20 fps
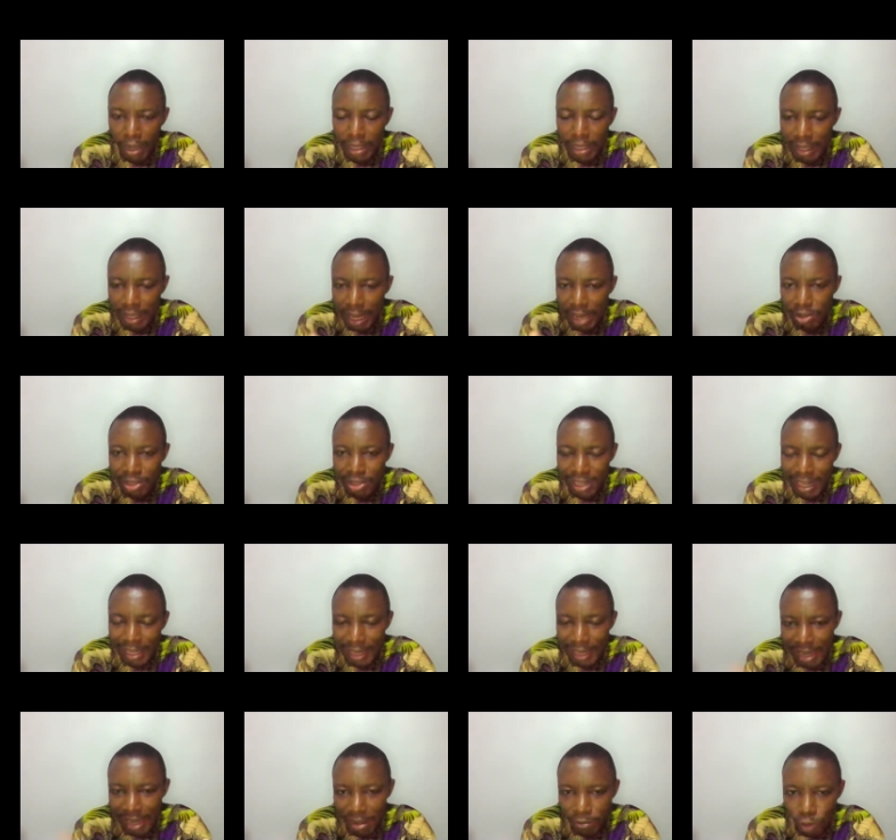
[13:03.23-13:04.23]
and the outline
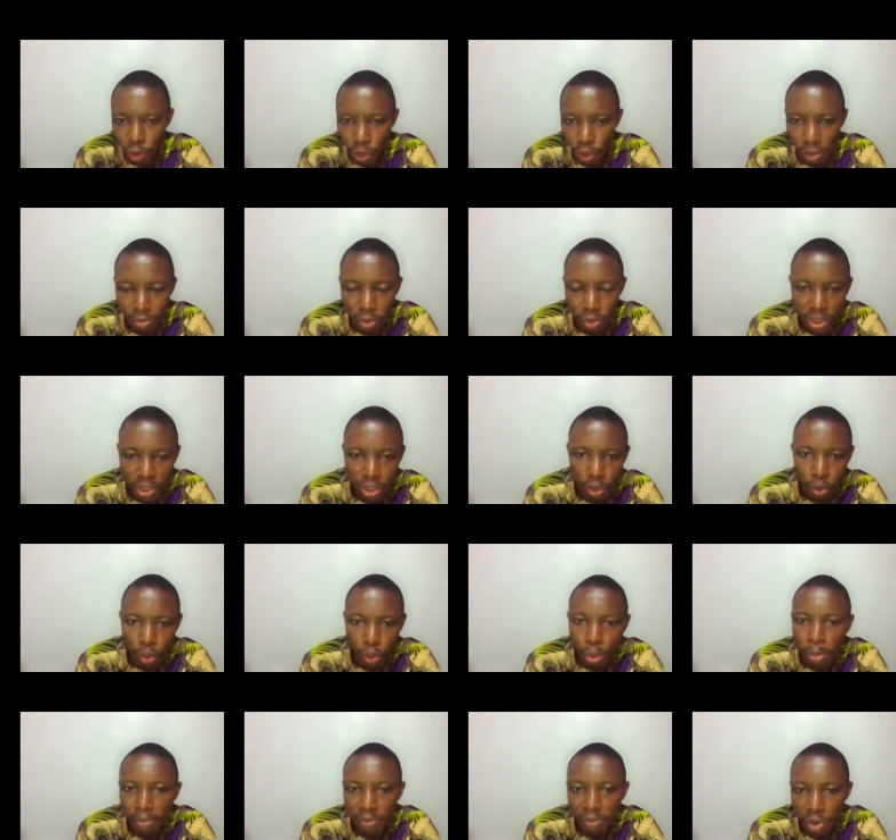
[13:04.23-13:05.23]
that I've dropped on the
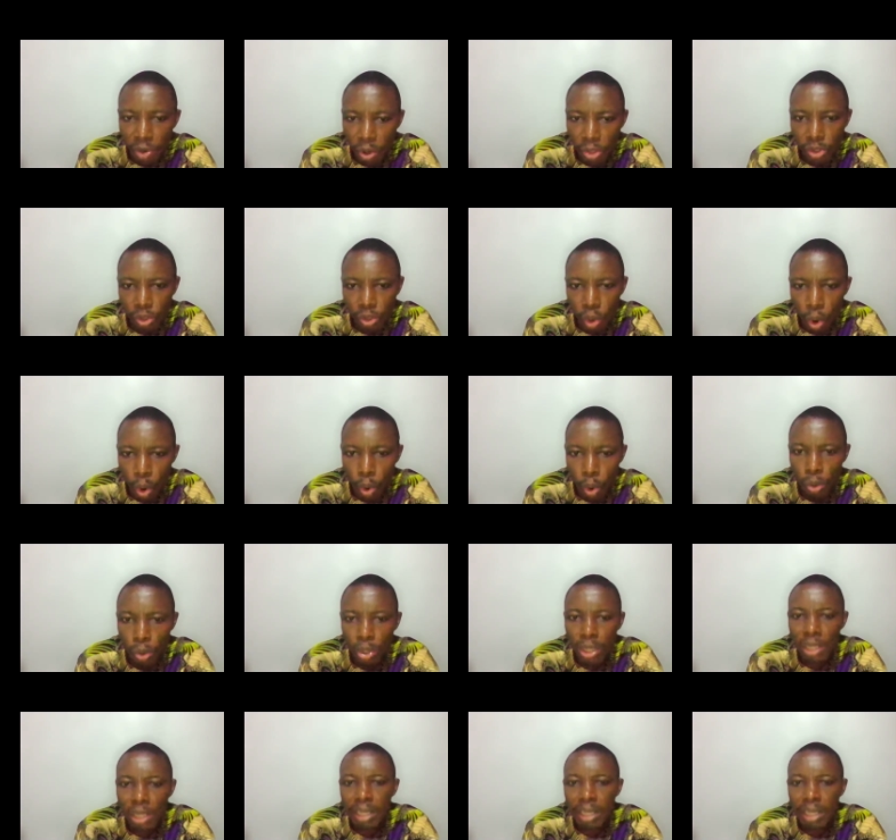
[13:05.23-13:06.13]
group for us all.